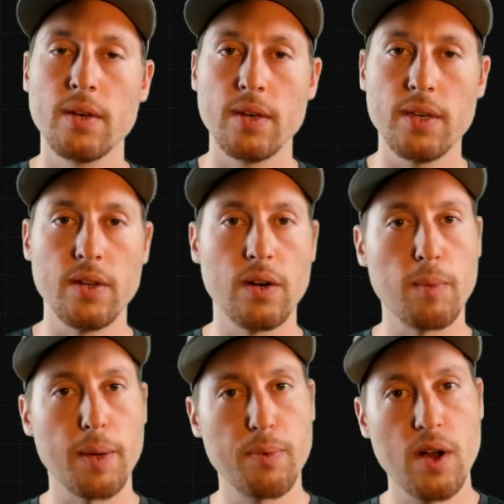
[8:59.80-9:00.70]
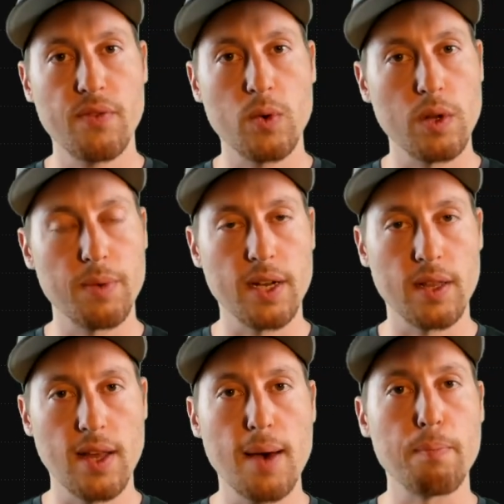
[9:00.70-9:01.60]
you know, my profit would have been a
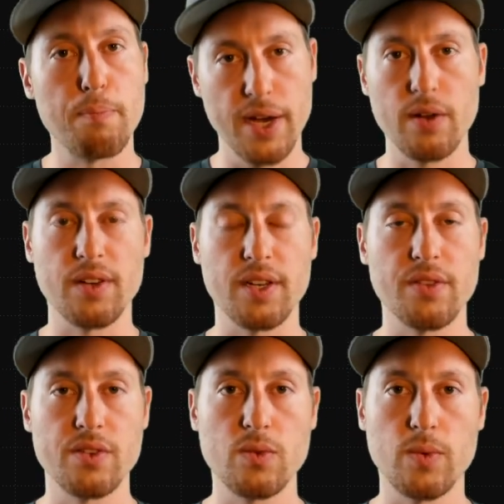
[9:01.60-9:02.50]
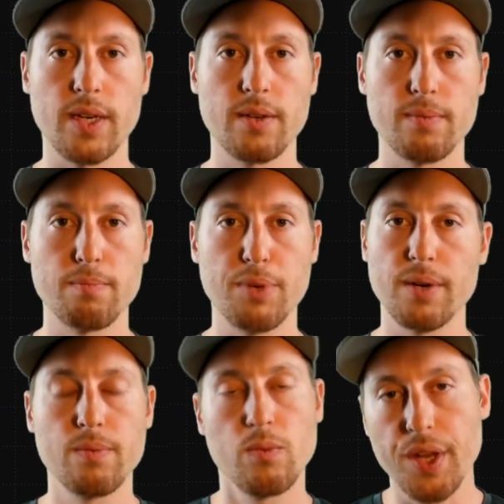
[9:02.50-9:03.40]
lot better looking this week.
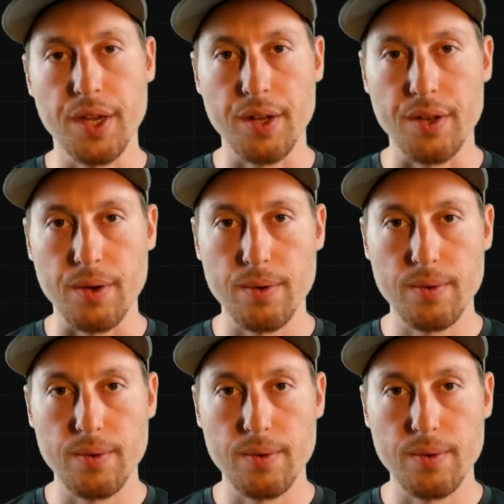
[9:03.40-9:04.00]
But what are you gonna do?